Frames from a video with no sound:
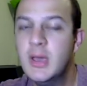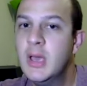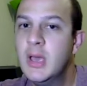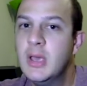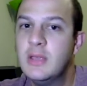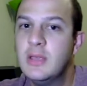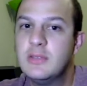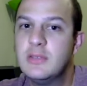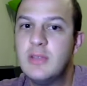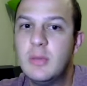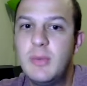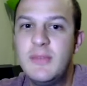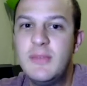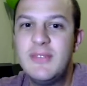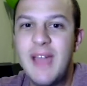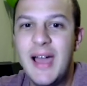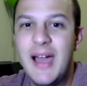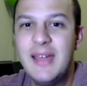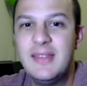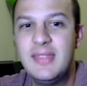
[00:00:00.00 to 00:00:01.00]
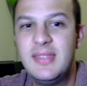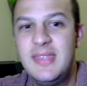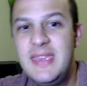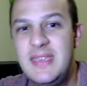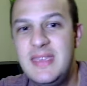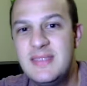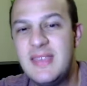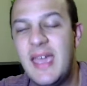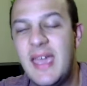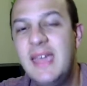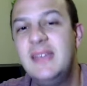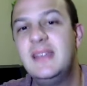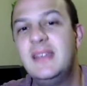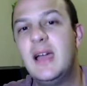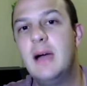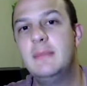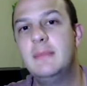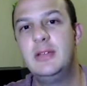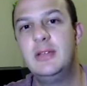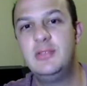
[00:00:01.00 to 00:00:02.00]
So we've got these 8
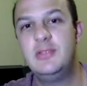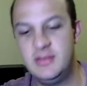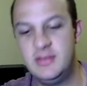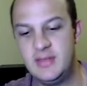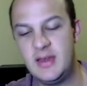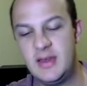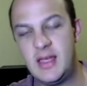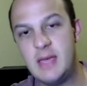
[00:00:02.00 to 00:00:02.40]
combat tricks that I